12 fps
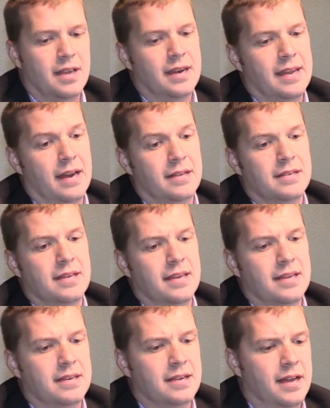And down
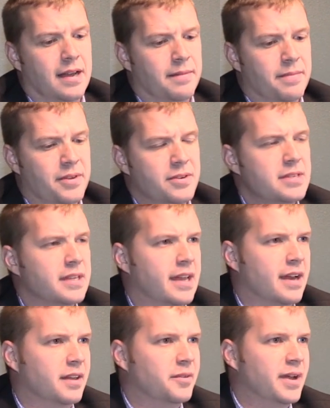in Thurston
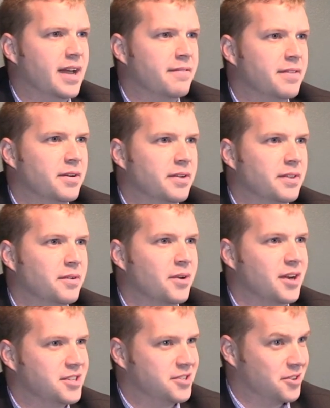County, we have the
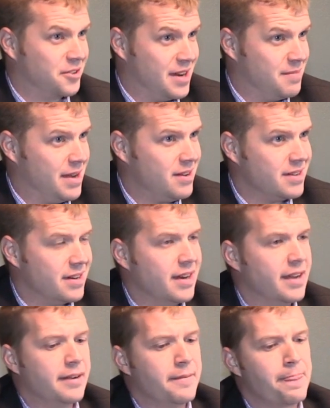Rochester Grand Mound
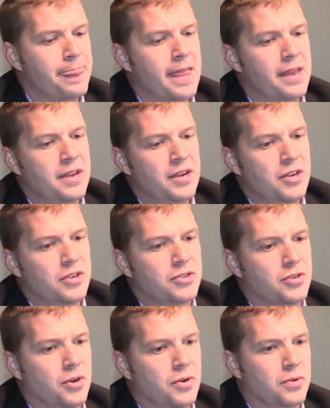area.
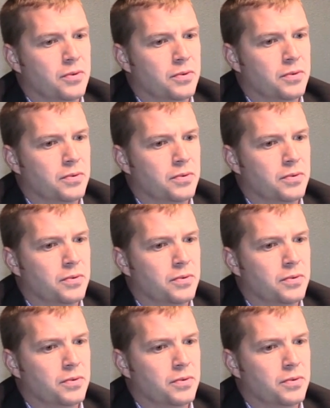So